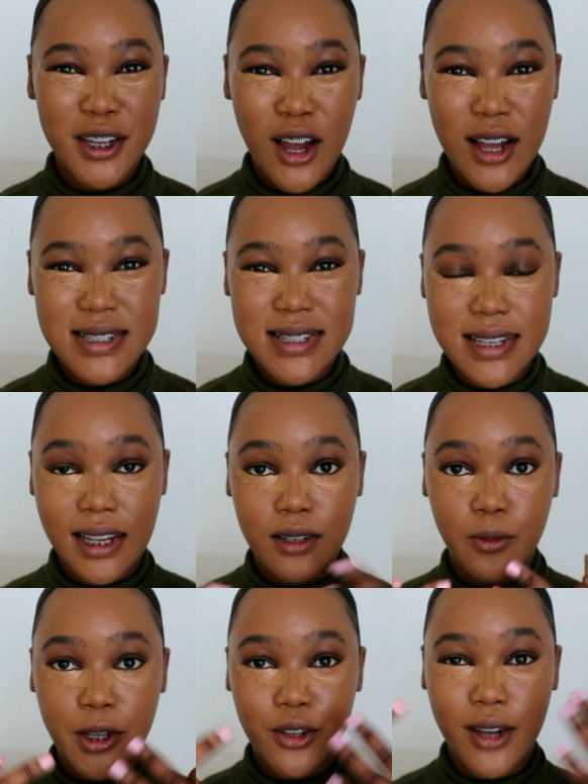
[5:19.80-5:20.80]
the
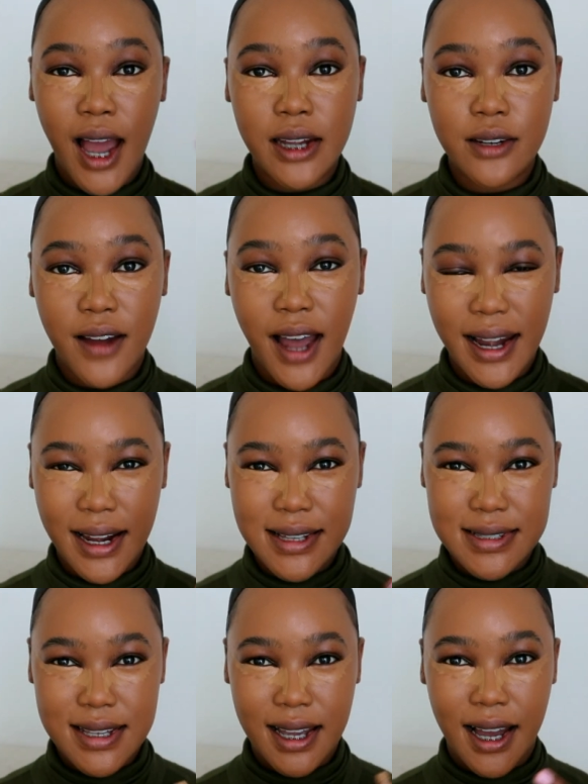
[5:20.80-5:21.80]
concealer, when you're kind of
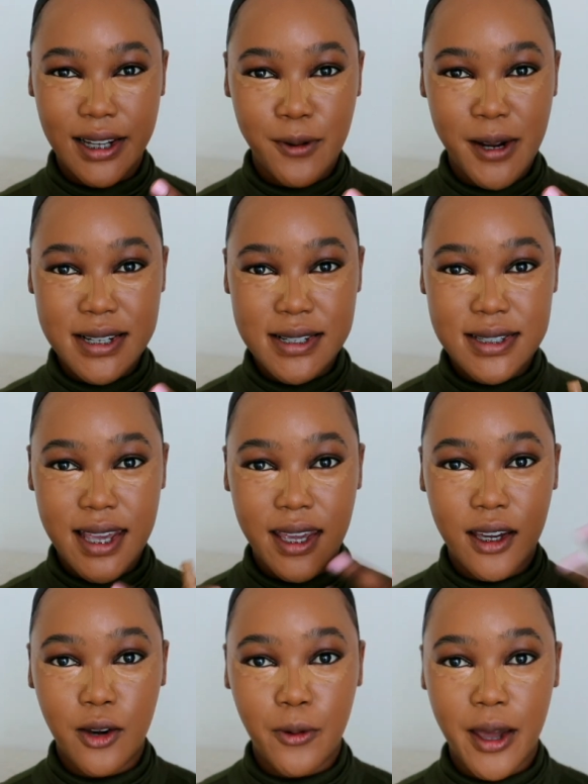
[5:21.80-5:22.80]
highlighting, I don't want to
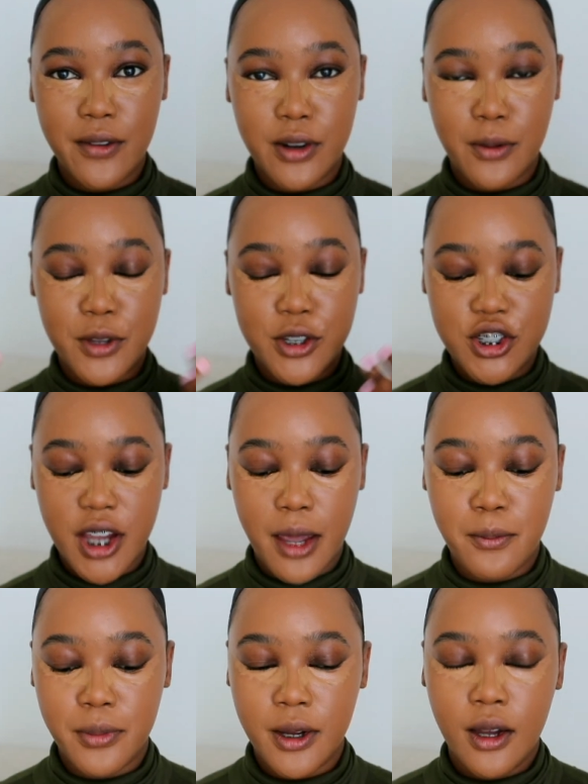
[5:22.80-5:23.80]
take away from the
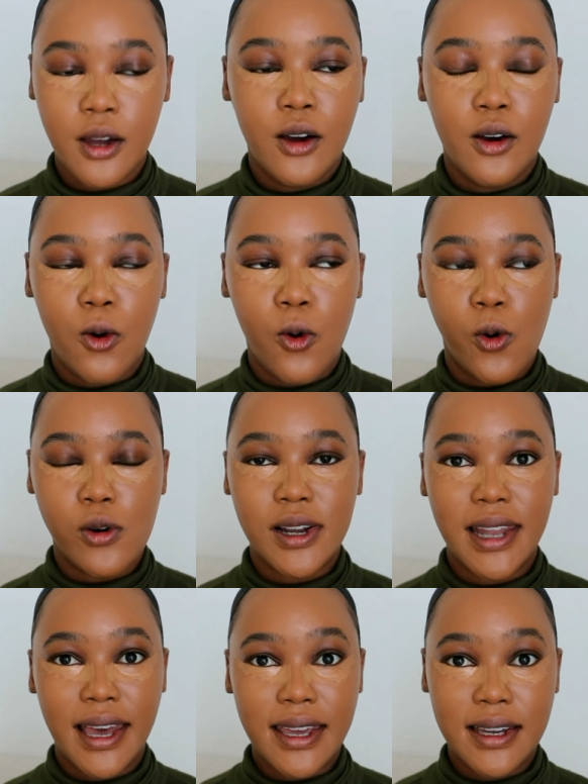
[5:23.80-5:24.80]
shape, or
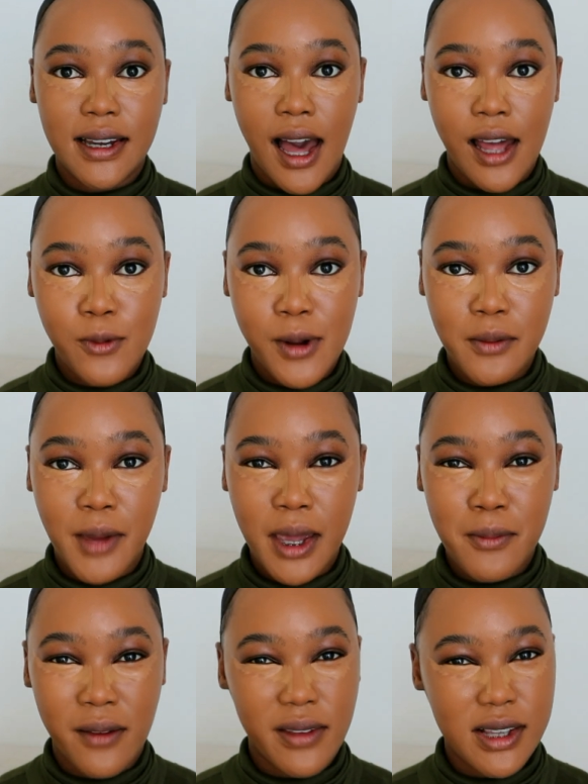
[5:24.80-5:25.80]
like, I don't want to
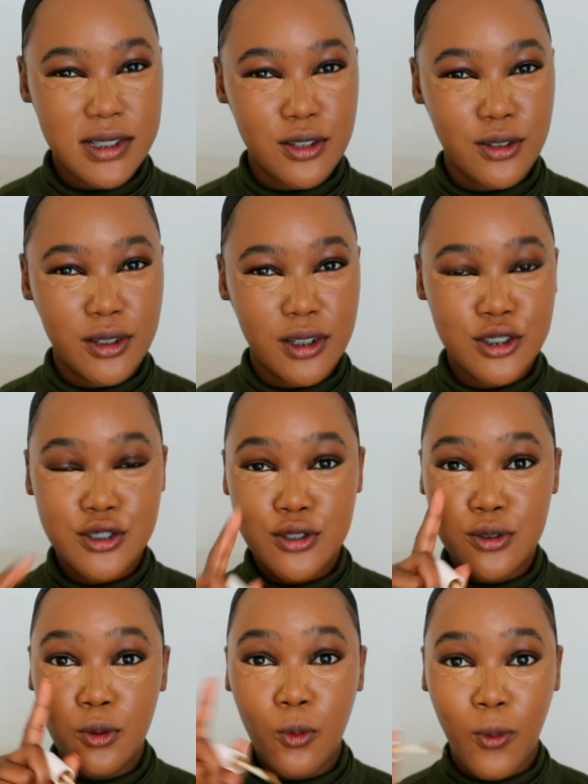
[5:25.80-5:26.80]
make my face look
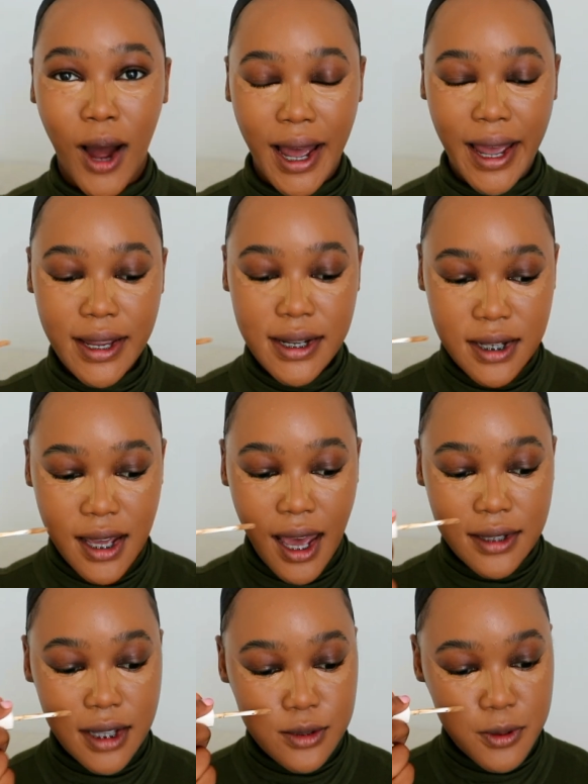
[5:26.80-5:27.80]
too wide.
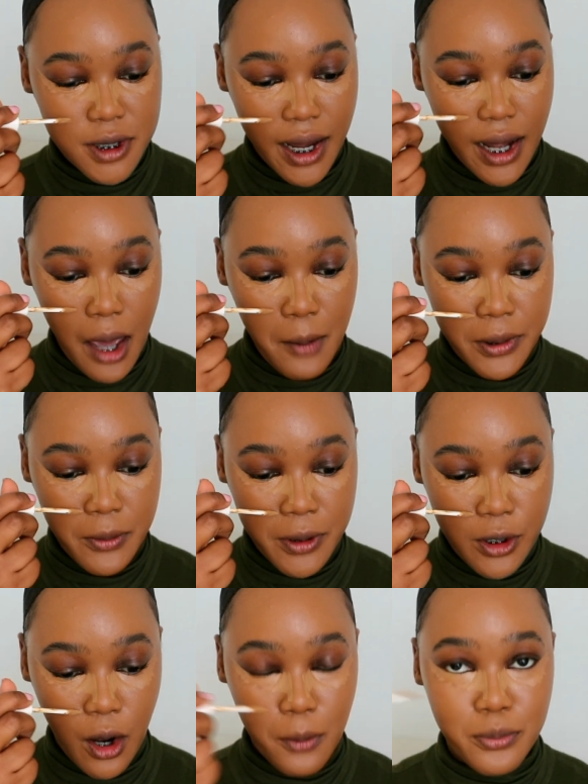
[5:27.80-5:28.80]
And that's what can happen
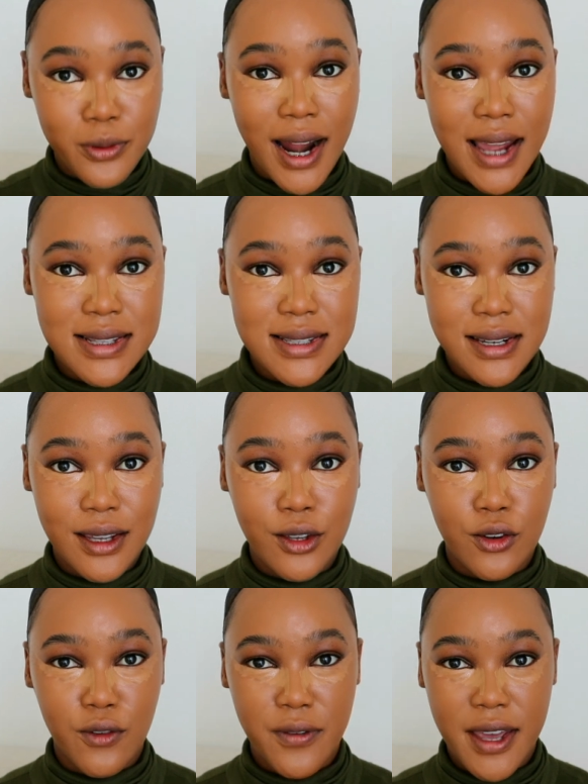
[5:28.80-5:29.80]
when you're brightening
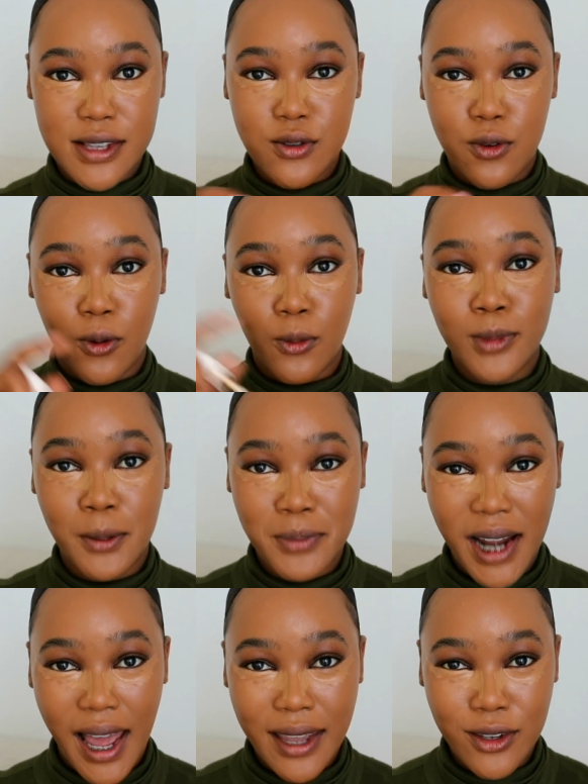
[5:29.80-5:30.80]
your face or
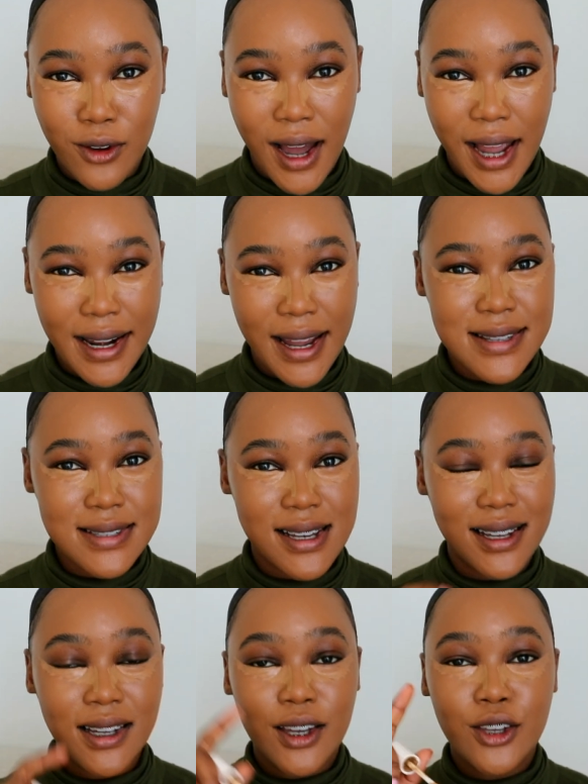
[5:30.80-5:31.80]
applying your
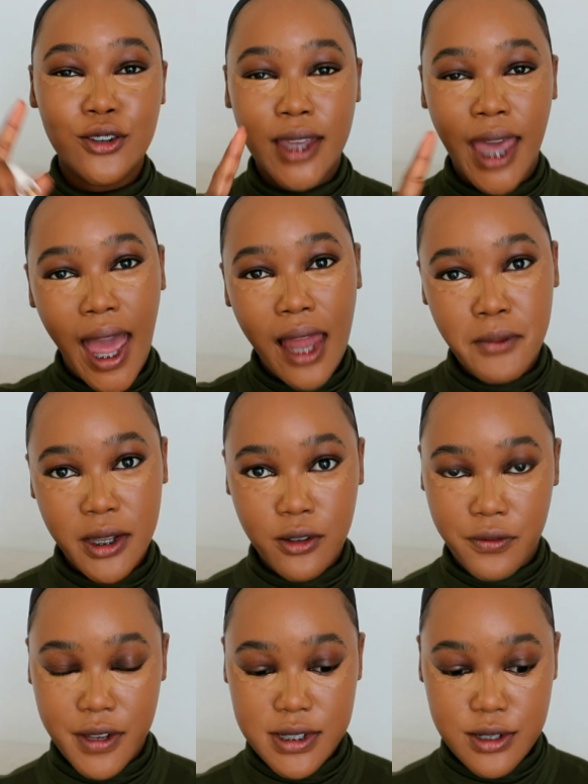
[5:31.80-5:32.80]
highlighter. You can make
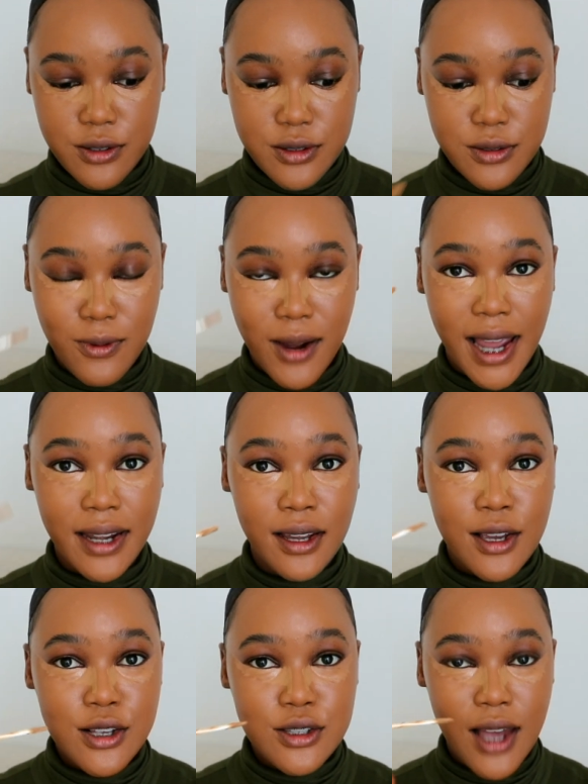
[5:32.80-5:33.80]
your face look too wide.
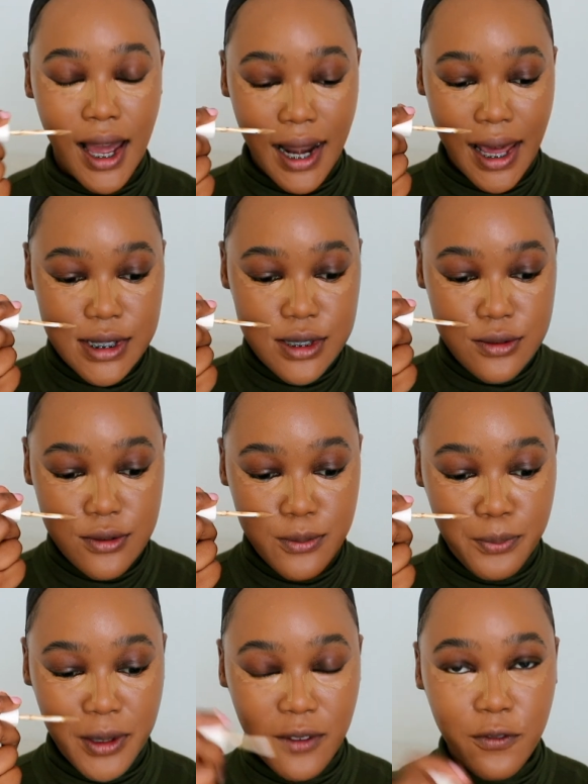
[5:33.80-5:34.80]
So I like to
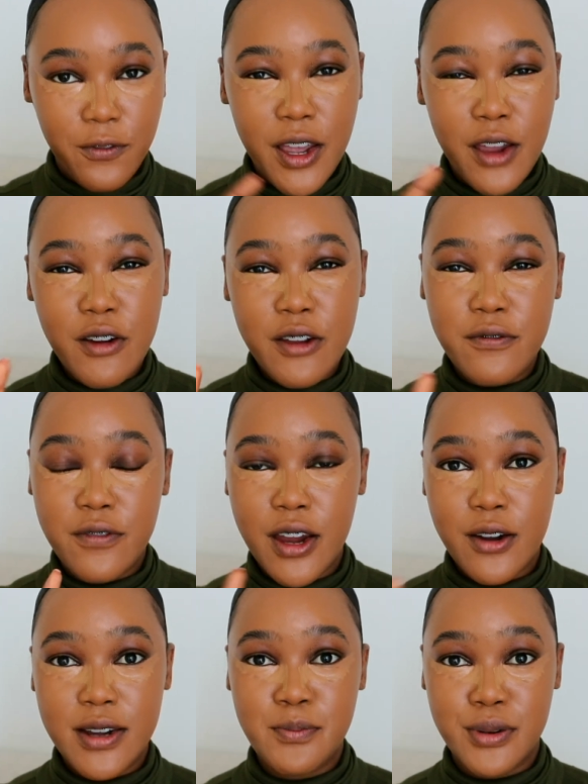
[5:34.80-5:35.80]
be very,
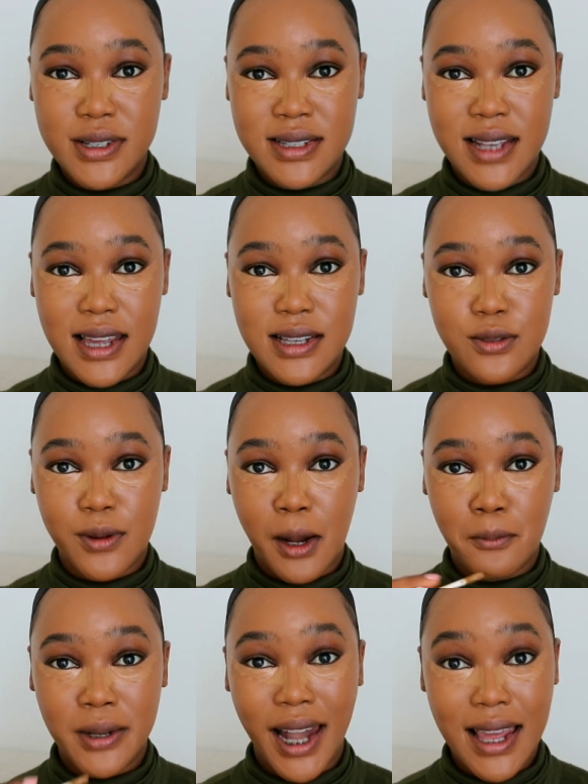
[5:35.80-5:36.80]
very precise when
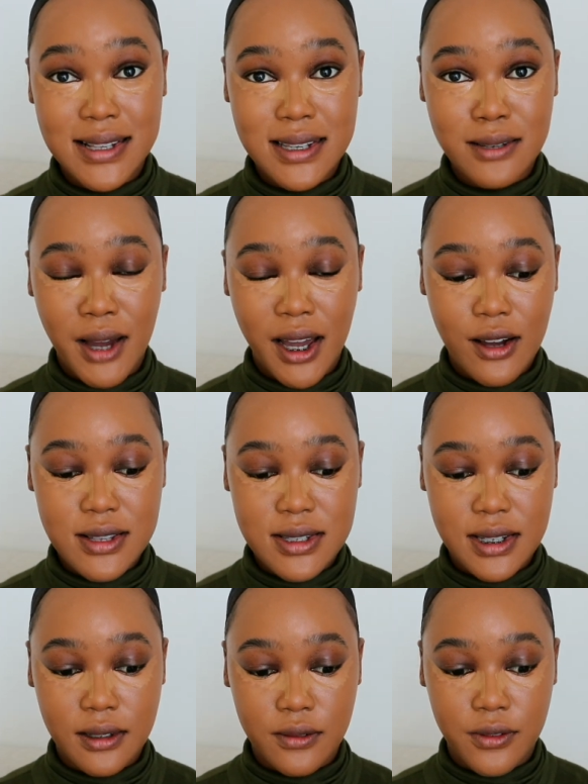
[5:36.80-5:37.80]
I'm placing my
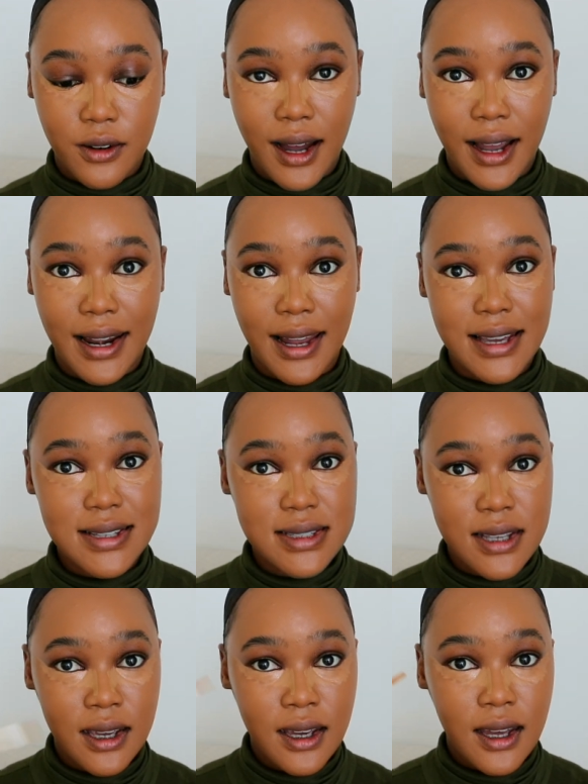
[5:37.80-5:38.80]
concealer for highlights.